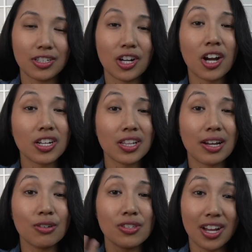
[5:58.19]
God
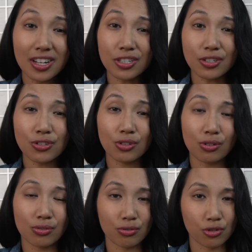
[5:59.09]
allows us to go
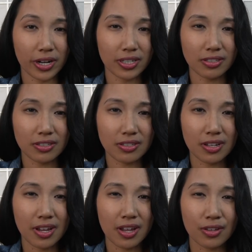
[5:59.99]
through trials,
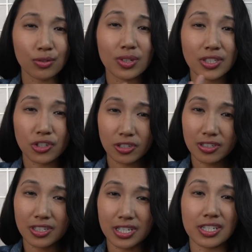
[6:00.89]
through
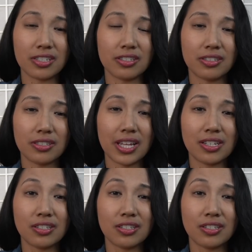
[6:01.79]
uncertainties and